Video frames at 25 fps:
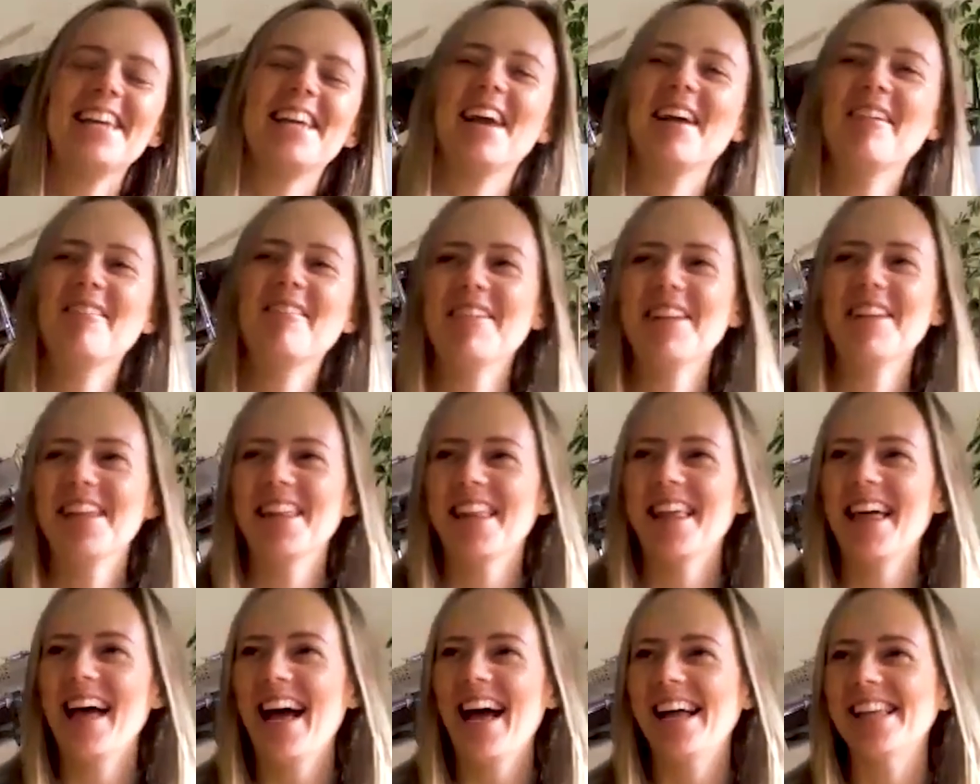get rid of
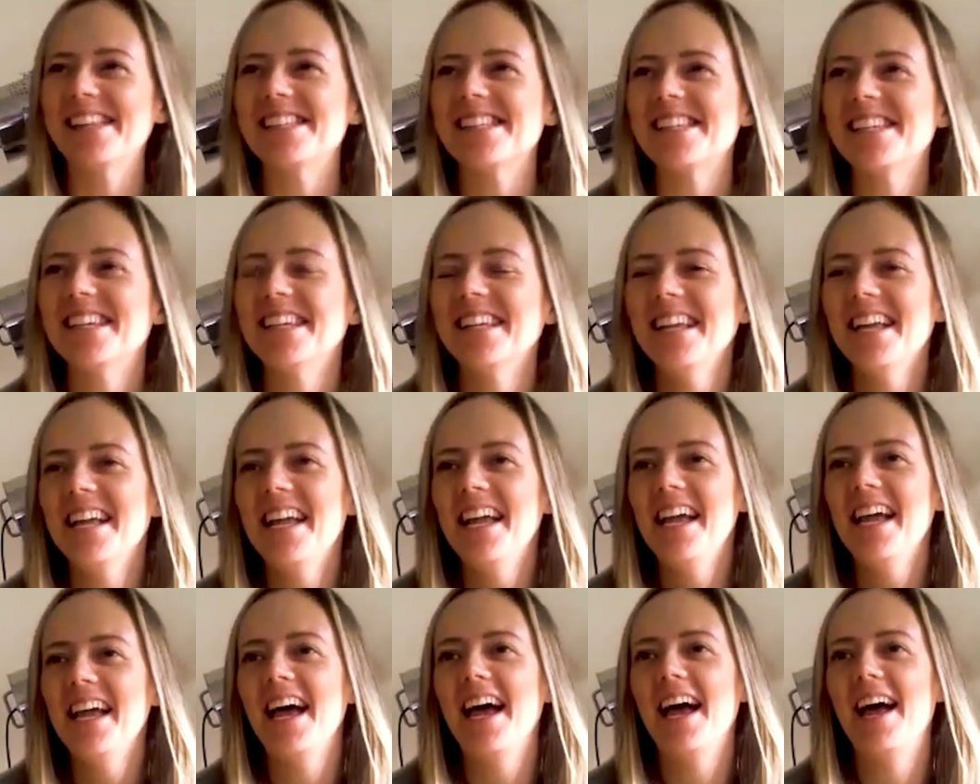that.
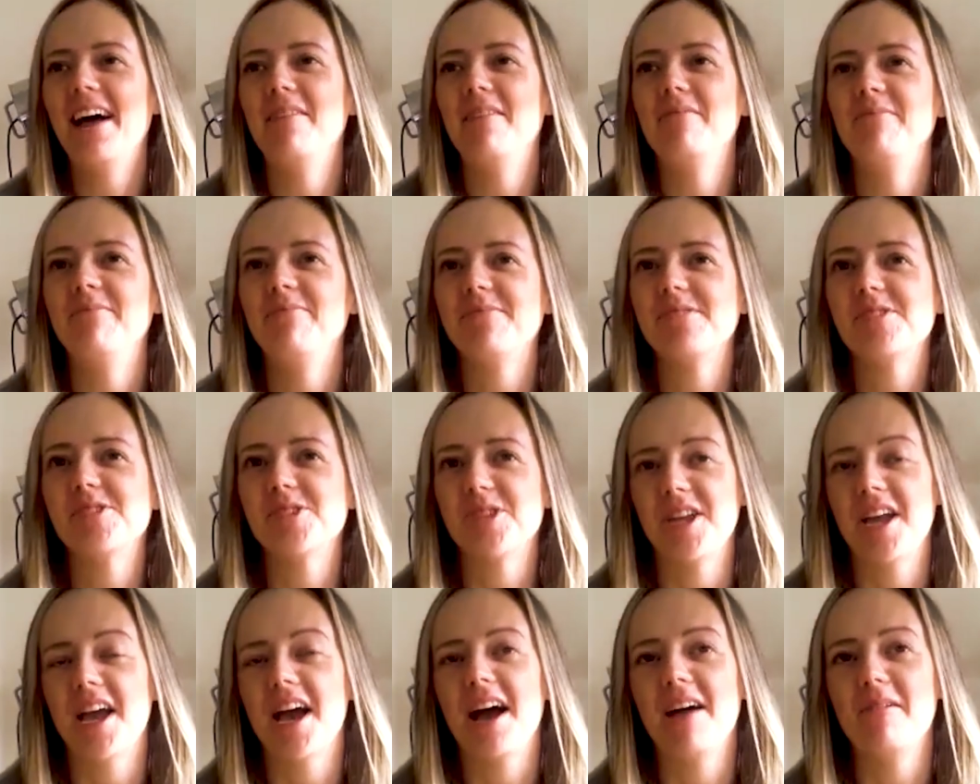Um,
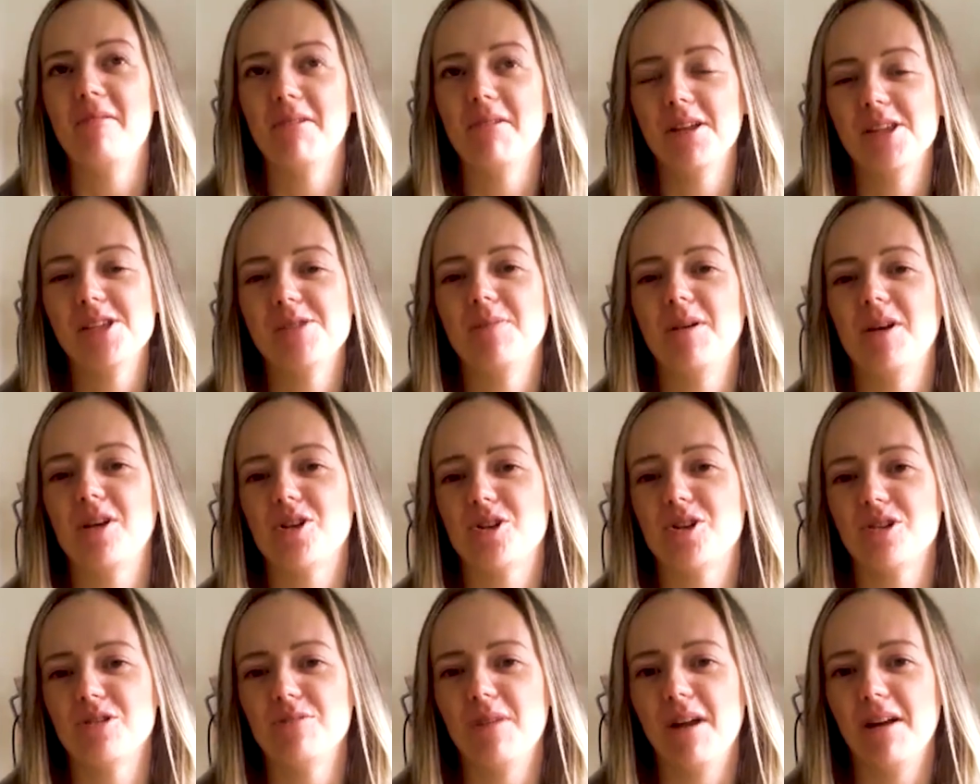so yeah, I wanted to make
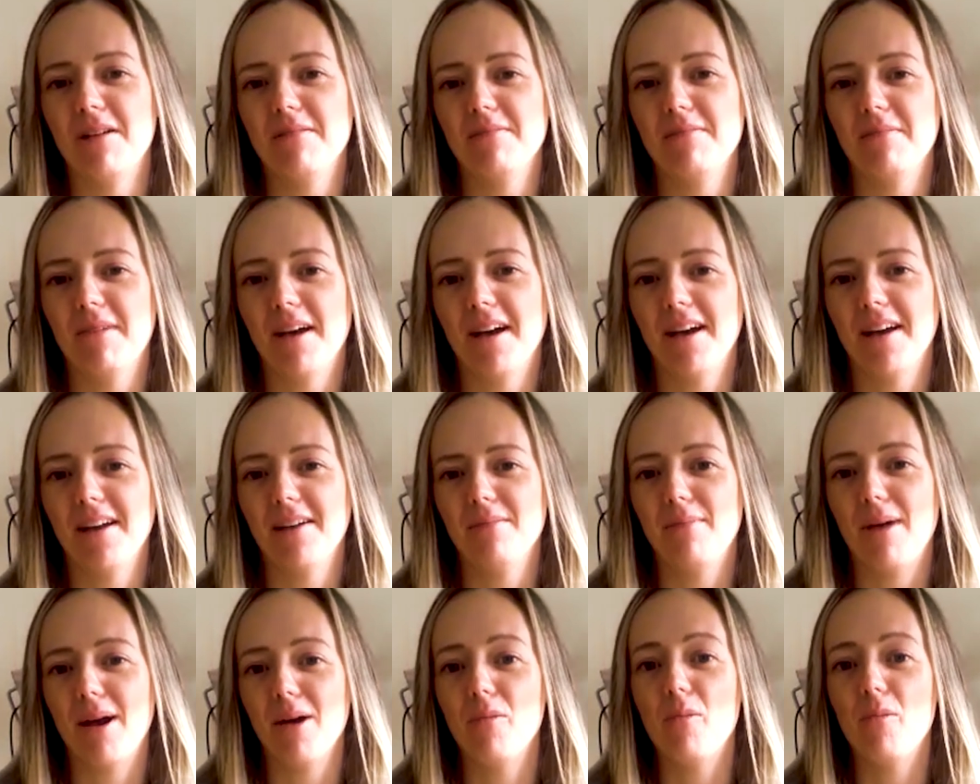sure my,
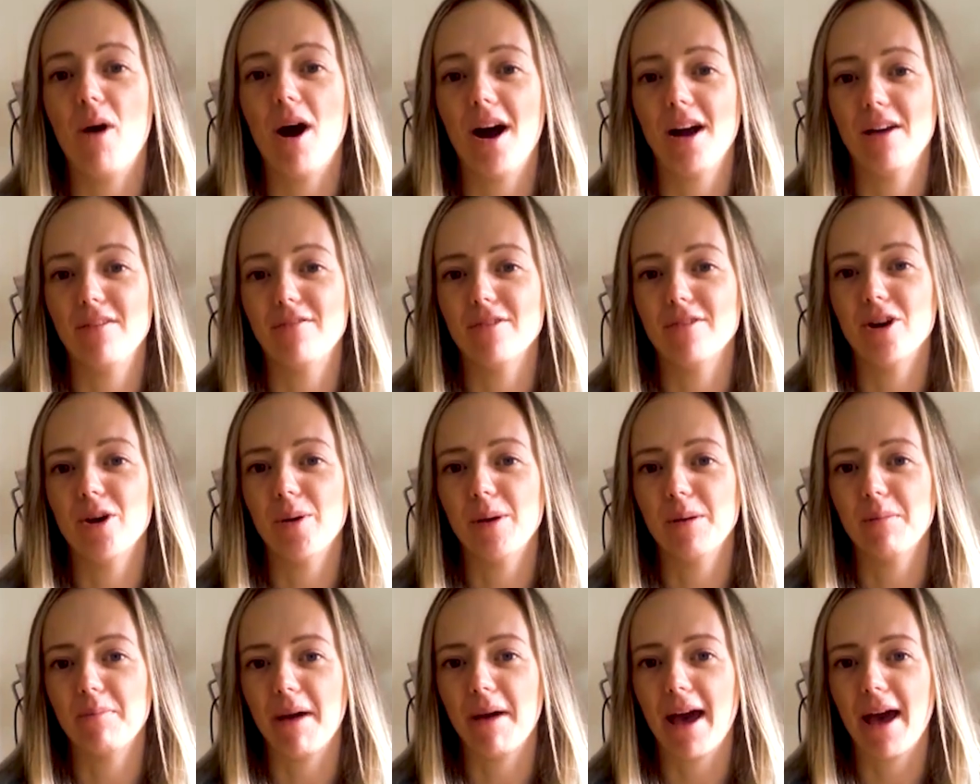my, my why for
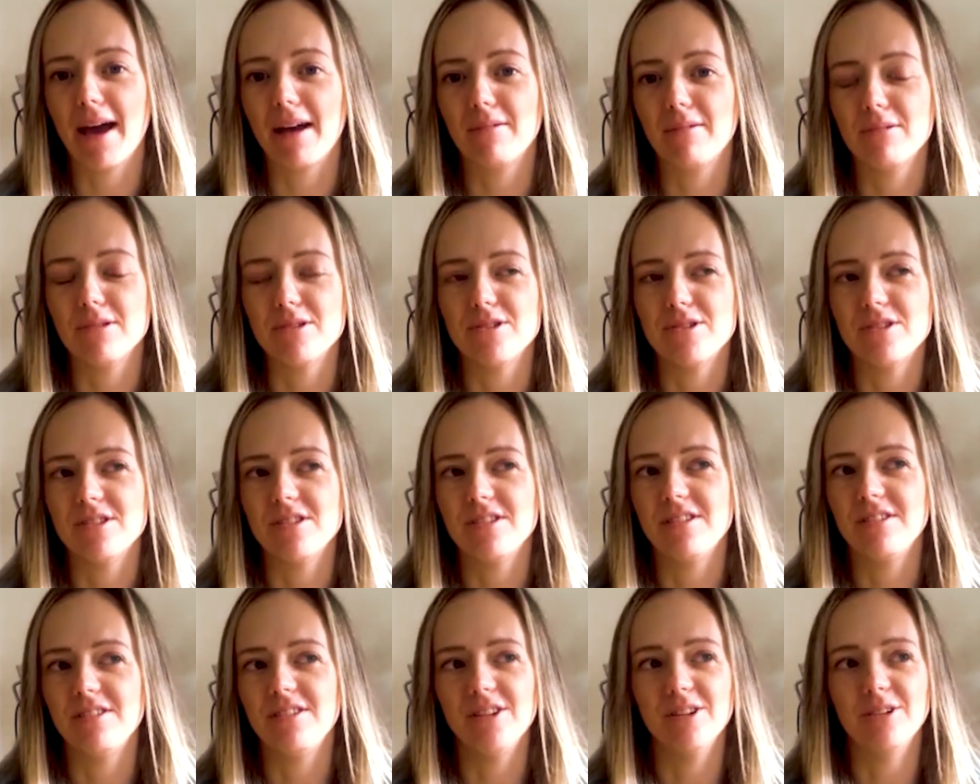going back was,
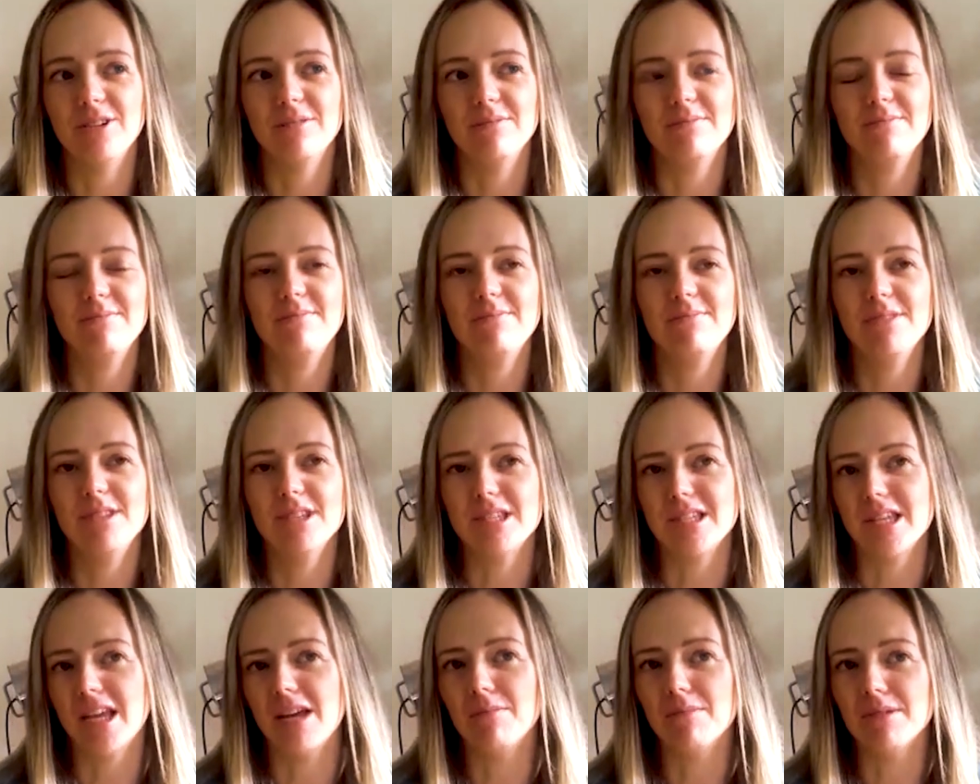you know, the
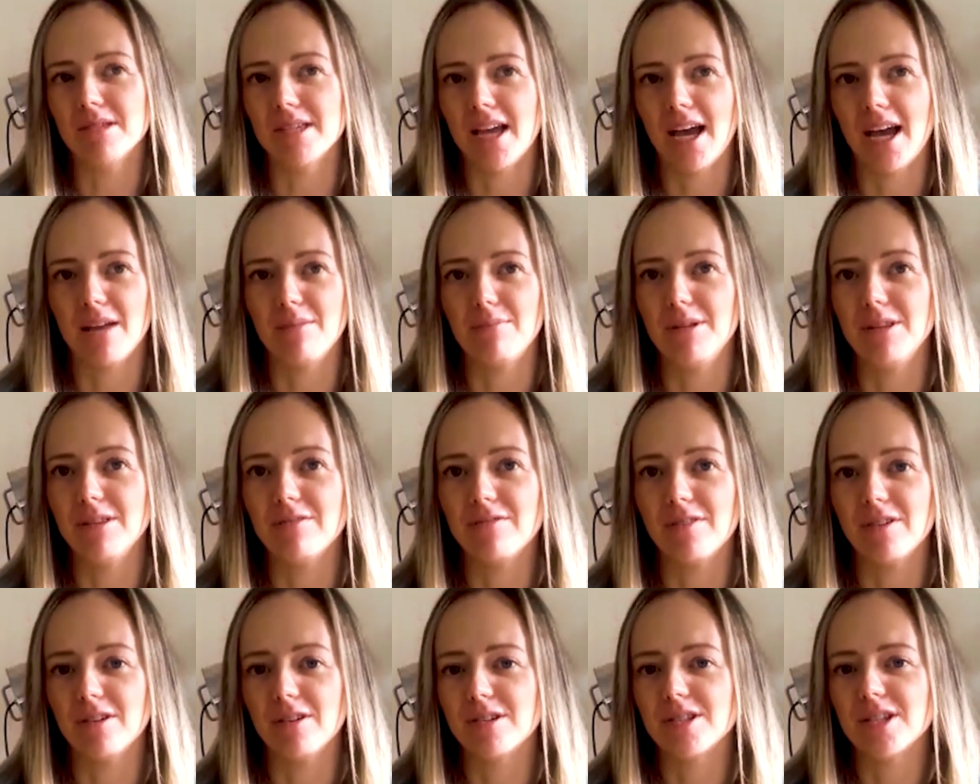same as it had been
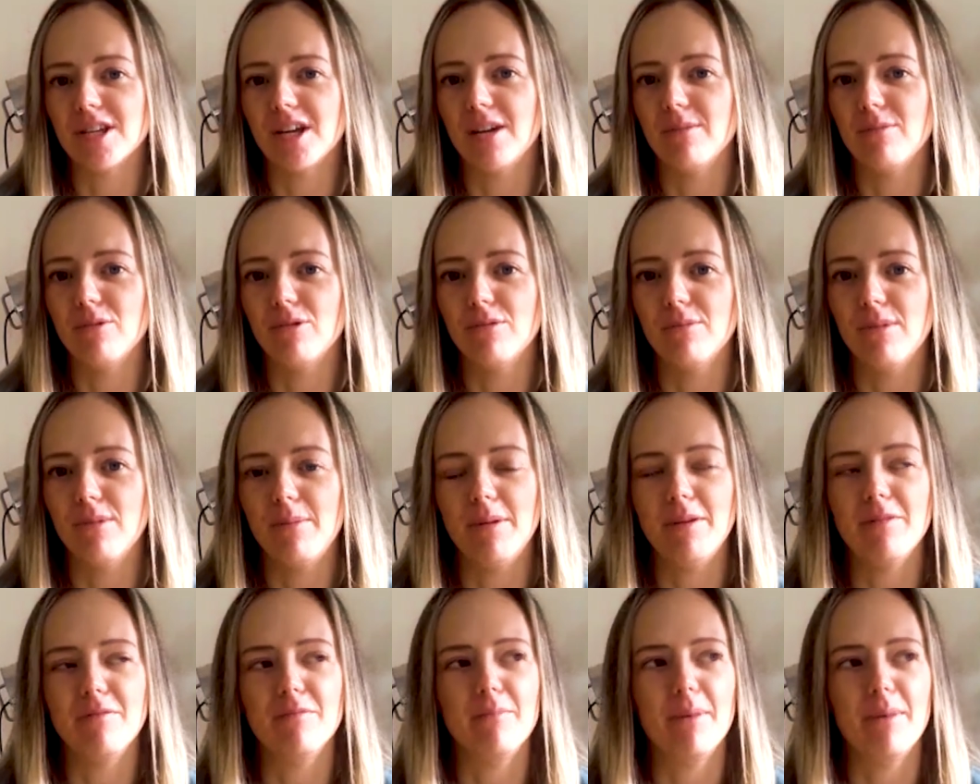the first time or
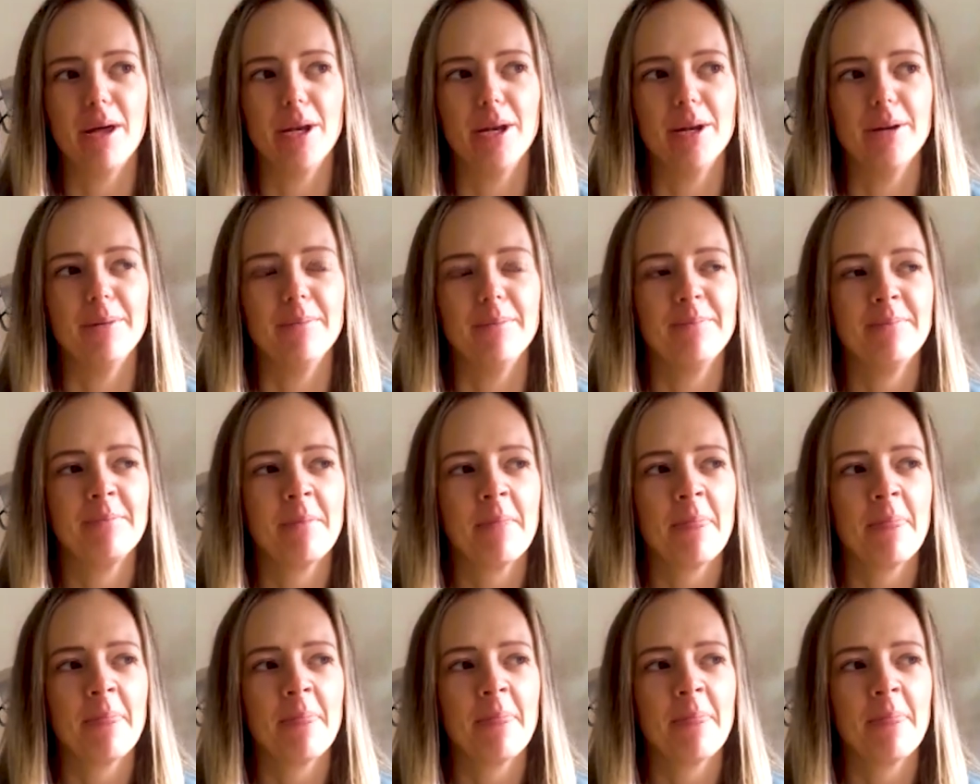maybe even better.